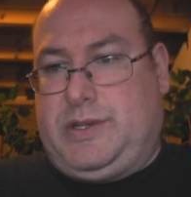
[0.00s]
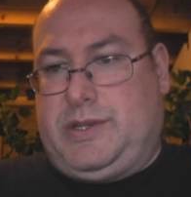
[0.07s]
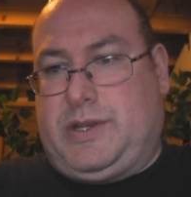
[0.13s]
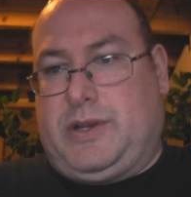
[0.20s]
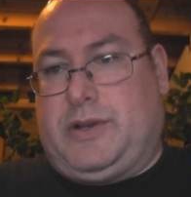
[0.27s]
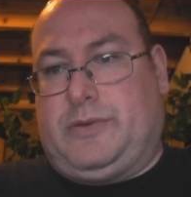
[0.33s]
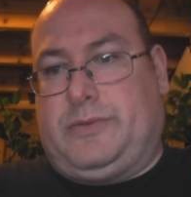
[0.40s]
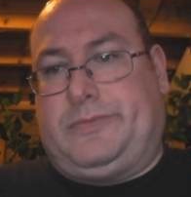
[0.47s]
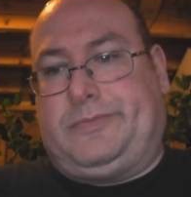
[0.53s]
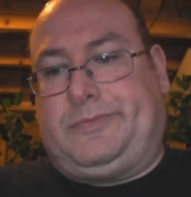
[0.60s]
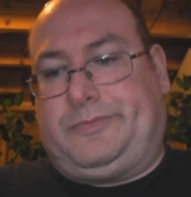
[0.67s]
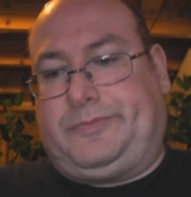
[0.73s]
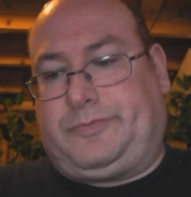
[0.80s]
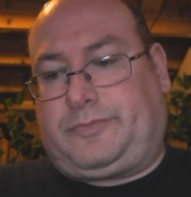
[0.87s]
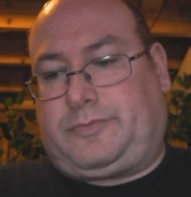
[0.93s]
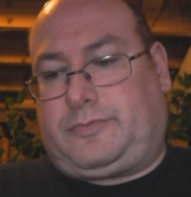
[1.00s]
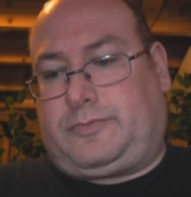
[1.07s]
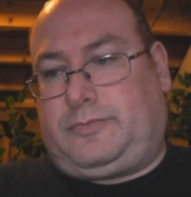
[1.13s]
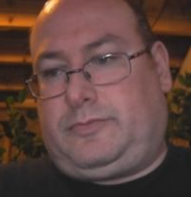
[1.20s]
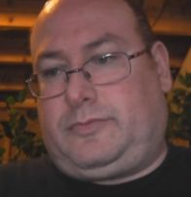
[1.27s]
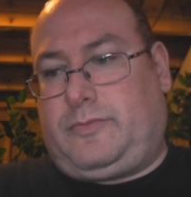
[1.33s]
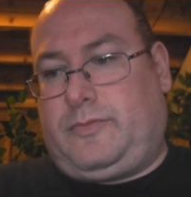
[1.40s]
So
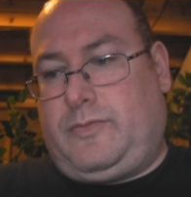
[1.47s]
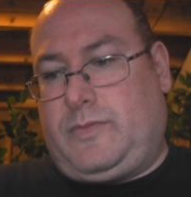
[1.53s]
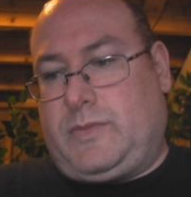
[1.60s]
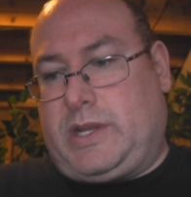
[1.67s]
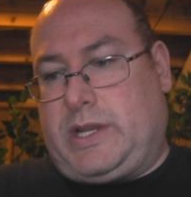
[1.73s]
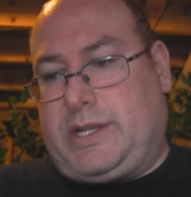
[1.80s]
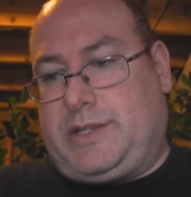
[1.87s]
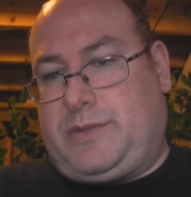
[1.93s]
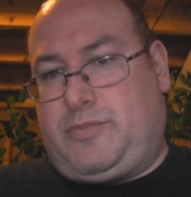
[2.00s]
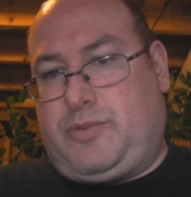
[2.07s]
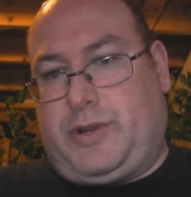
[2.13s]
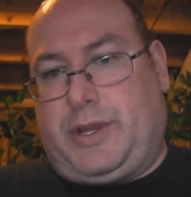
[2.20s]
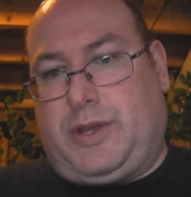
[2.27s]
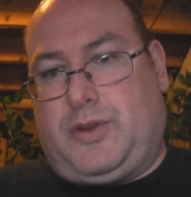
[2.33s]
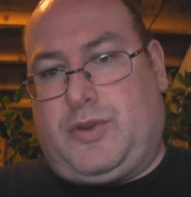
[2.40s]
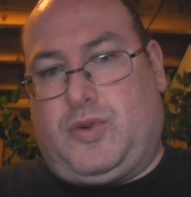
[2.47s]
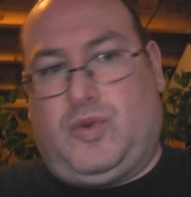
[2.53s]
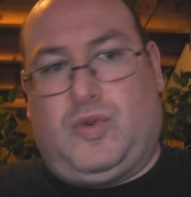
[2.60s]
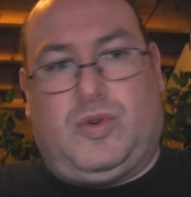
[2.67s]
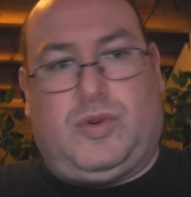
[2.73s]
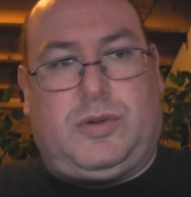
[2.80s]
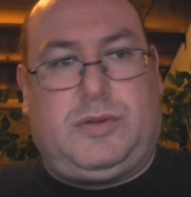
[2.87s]
that's pretty
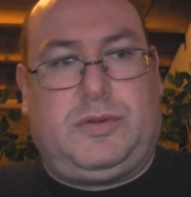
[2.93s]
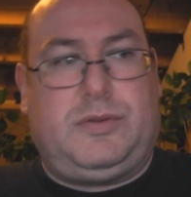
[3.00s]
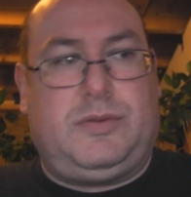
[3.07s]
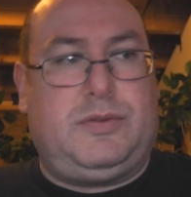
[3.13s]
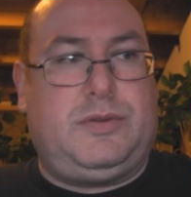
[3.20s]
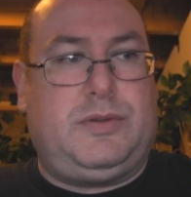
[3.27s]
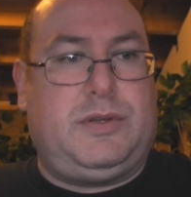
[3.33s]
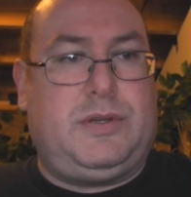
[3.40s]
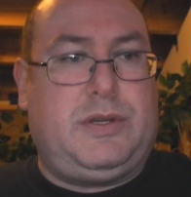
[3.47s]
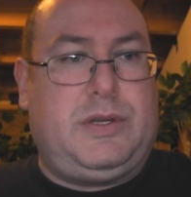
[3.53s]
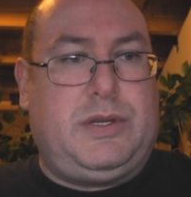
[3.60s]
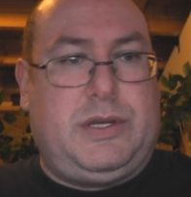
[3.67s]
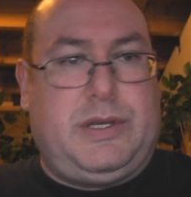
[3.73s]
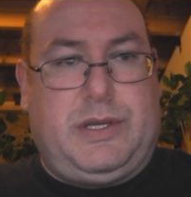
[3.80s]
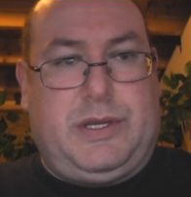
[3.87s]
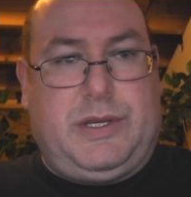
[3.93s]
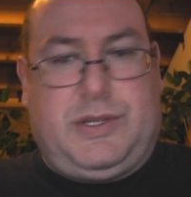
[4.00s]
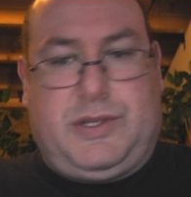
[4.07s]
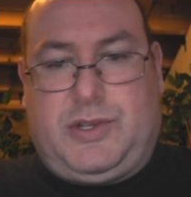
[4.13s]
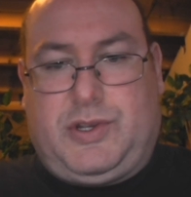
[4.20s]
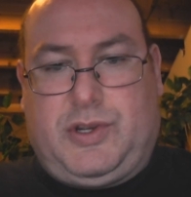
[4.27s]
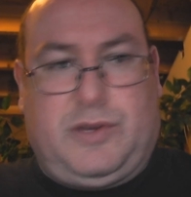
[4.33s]
cool.
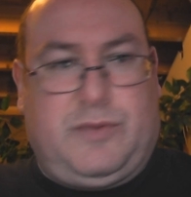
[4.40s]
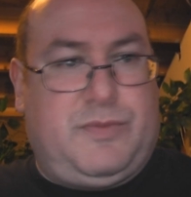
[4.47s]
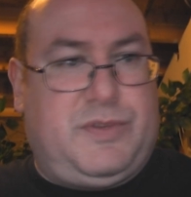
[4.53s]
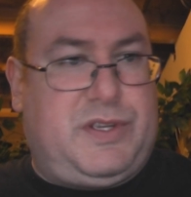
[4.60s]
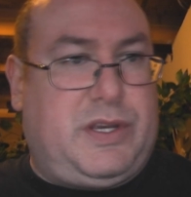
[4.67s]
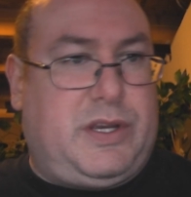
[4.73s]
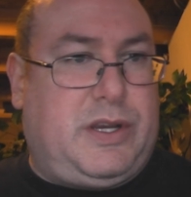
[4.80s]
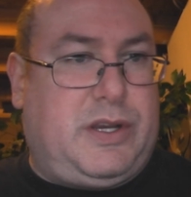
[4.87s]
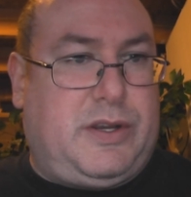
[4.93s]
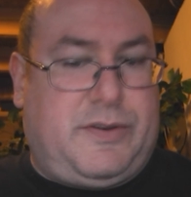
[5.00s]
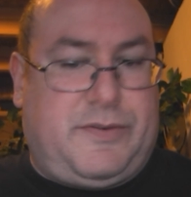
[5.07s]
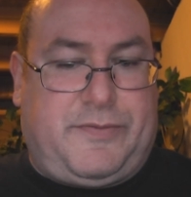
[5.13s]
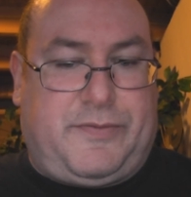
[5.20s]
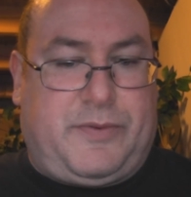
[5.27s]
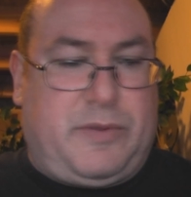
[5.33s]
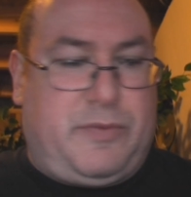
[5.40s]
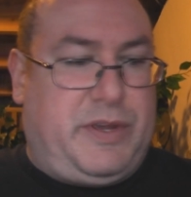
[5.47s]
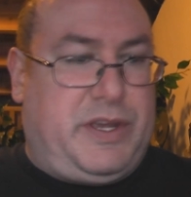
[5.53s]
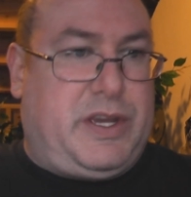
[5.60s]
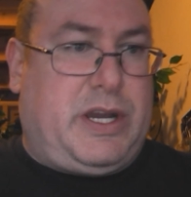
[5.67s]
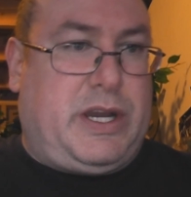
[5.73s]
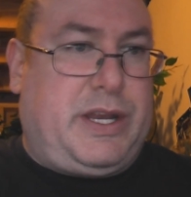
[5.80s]
In terms of what
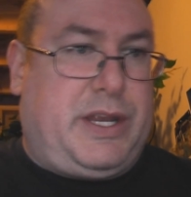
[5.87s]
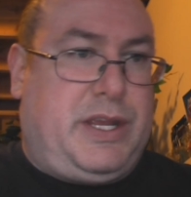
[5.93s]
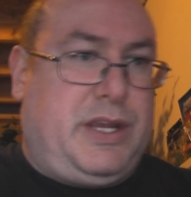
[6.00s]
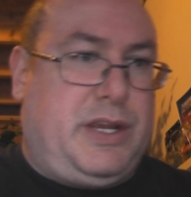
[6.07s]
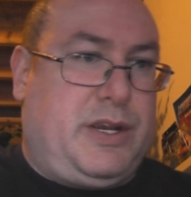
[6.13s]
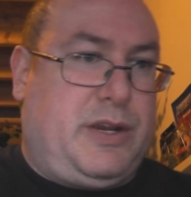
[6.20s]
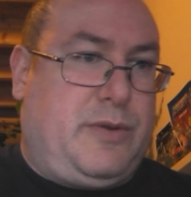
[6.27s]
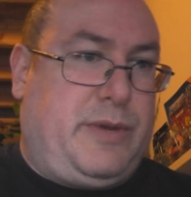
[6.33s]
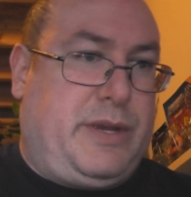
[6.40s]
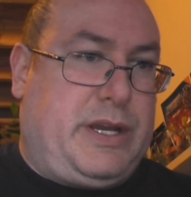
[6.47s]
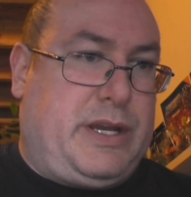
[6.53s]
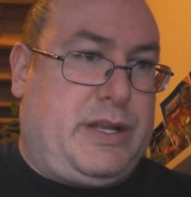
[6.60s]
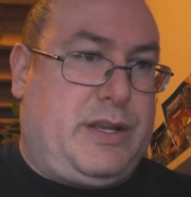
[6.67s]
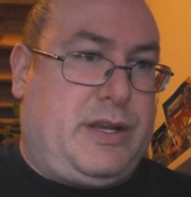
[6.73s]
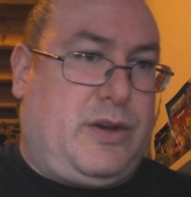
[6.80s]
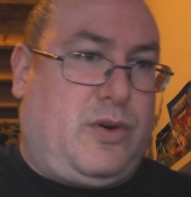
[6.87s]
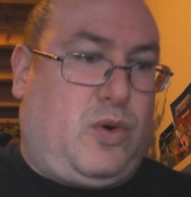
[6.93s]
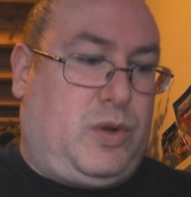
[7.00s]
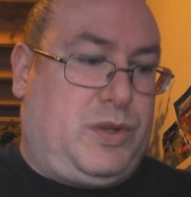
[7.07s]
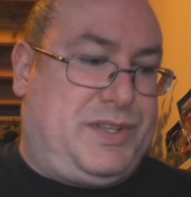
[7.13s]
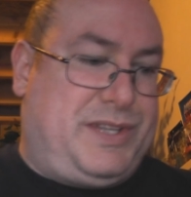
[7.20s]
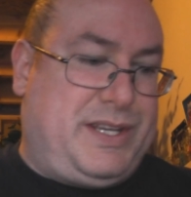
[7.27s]
we got here, we got a
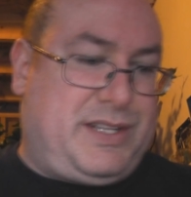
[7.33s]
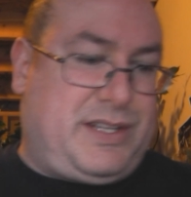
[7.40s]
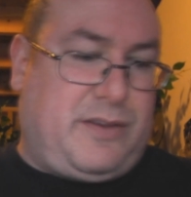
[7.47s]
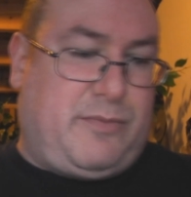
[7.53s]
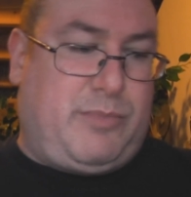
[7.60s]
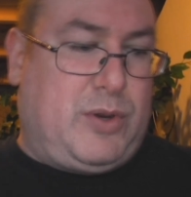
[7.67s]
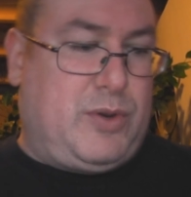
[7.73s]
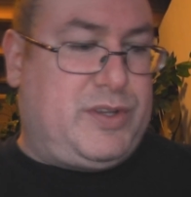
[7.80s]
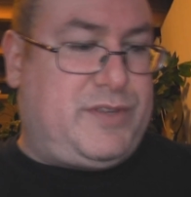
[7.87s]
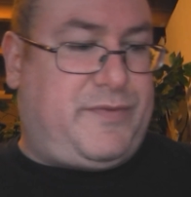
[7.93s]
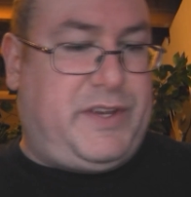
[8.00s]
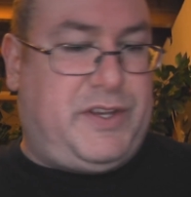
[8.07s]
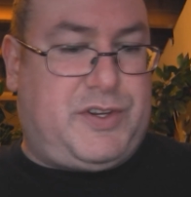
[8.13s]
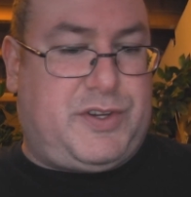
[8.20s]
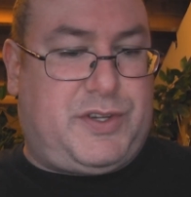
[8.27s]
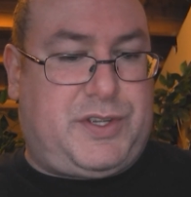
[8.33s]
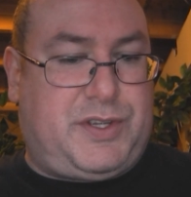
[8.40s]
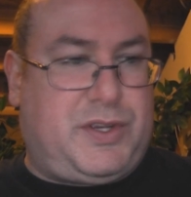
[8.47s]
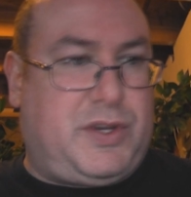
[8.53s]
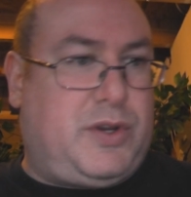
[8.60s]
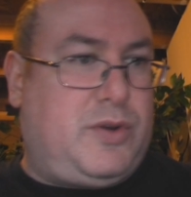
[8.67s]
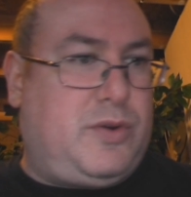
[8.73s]
whole disc of bonus features,
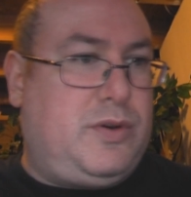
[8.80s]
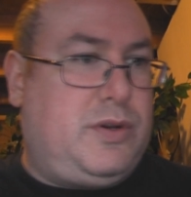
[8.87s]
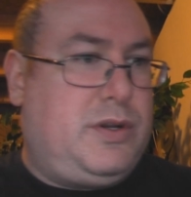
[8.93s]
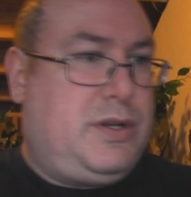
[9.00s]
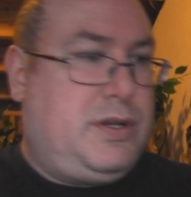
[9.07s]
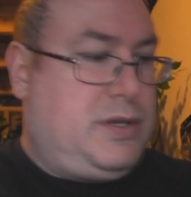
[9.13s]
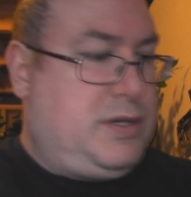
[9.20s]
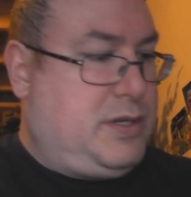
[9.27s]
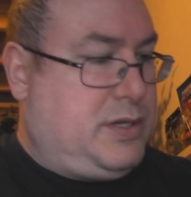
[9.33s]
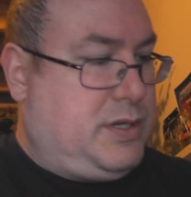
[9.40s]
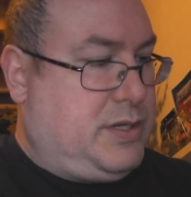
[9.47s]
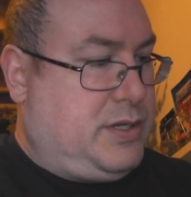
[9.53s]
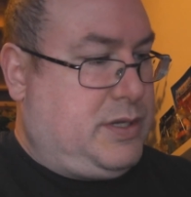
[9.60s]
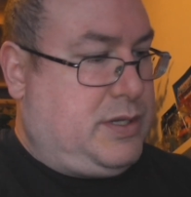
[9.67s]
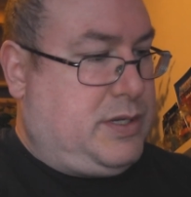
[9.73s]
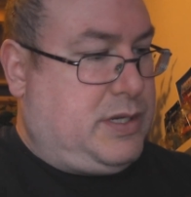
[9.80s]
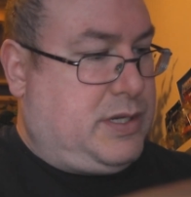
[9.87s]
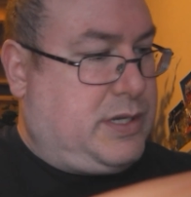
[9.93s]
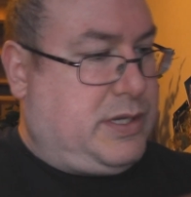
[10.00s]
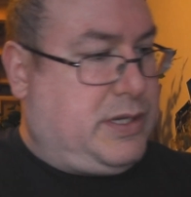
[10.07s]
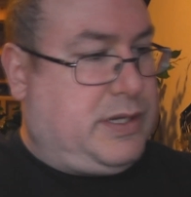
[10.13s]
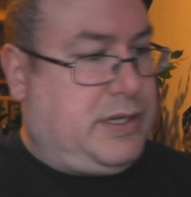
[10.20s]
so
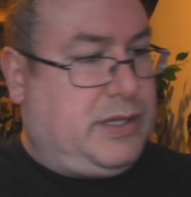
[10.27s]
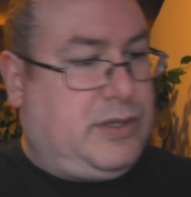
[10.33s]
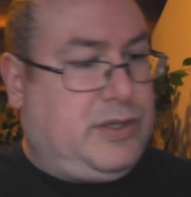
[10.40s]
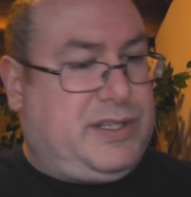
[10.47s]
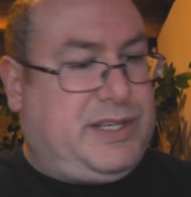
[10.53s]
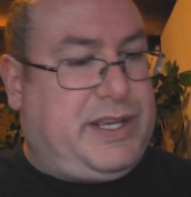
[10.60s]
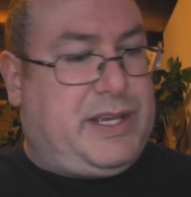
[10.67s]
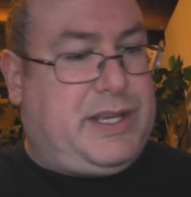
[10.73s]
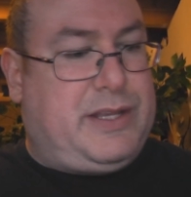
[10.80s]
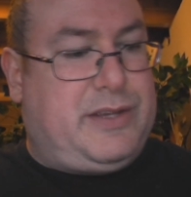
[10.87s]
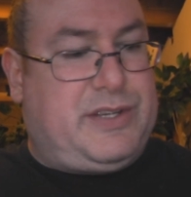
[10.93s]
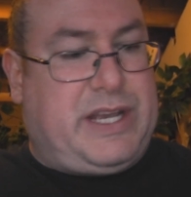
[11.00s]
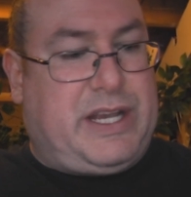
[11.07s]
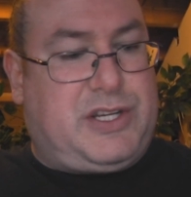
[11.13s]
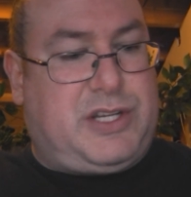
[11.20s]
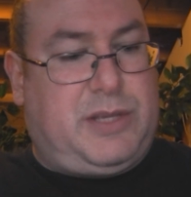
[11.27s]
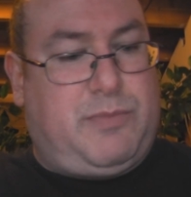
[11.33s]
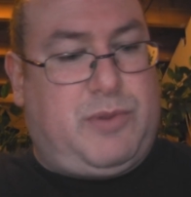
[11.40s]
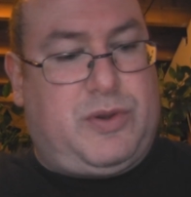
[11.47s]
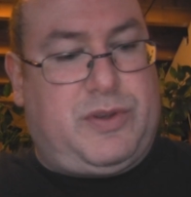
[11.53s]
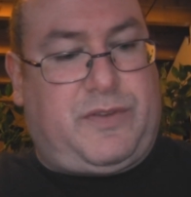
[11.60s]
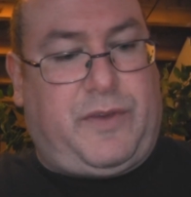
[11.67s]
it looks like there's actually
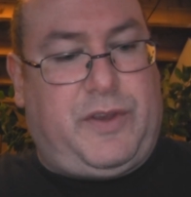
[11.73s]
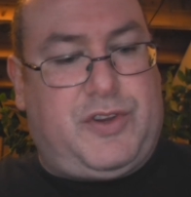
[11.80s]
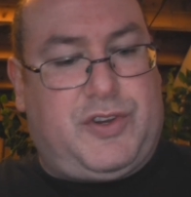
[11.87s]
bonus